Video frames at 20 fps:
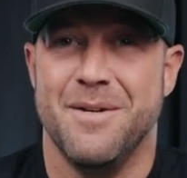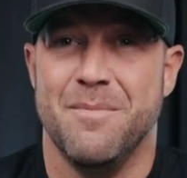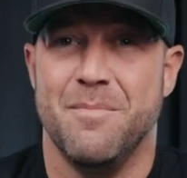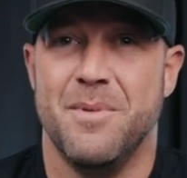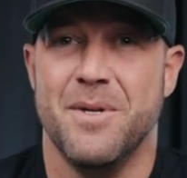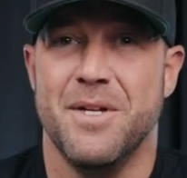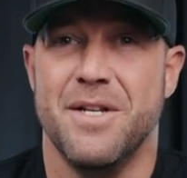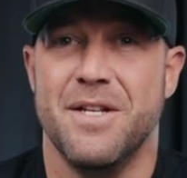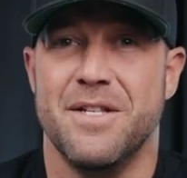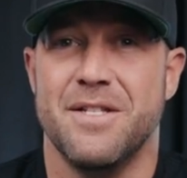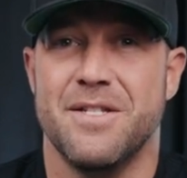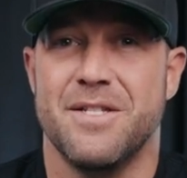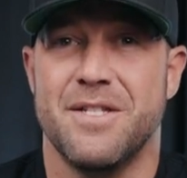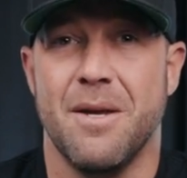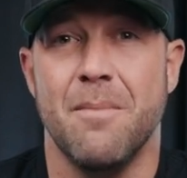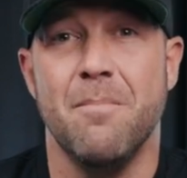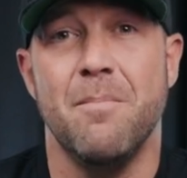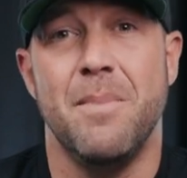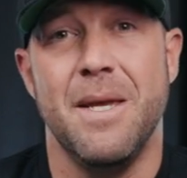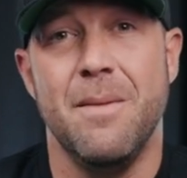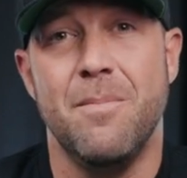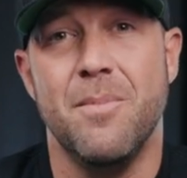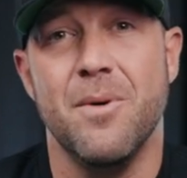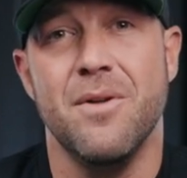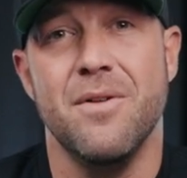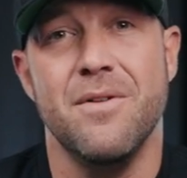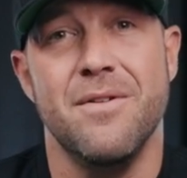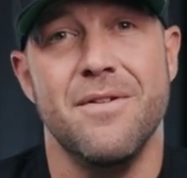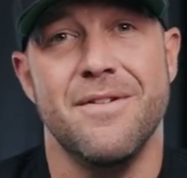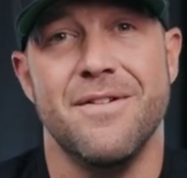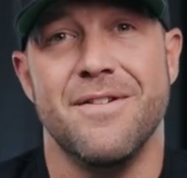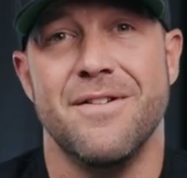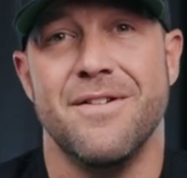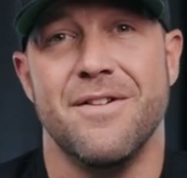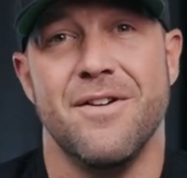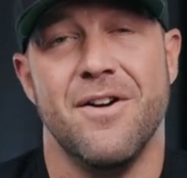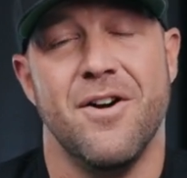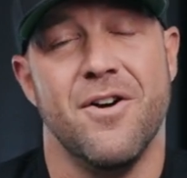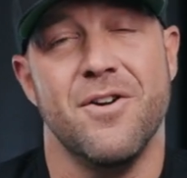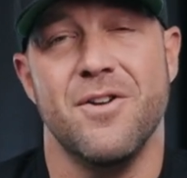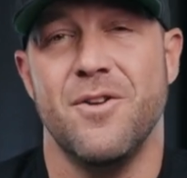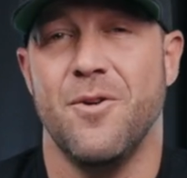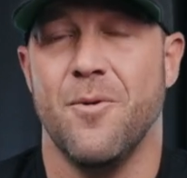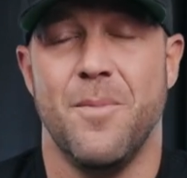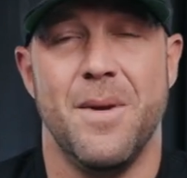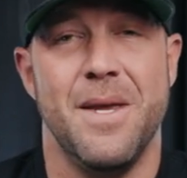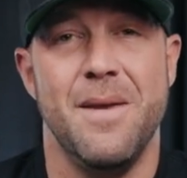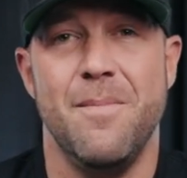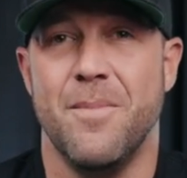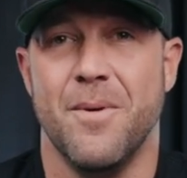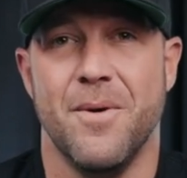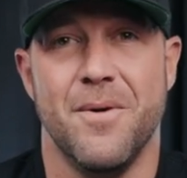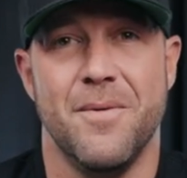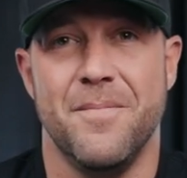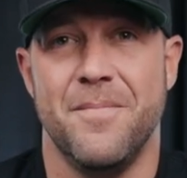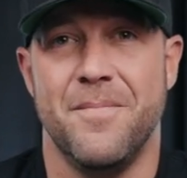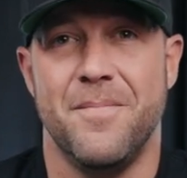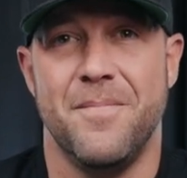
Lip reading: But some people aren't your people.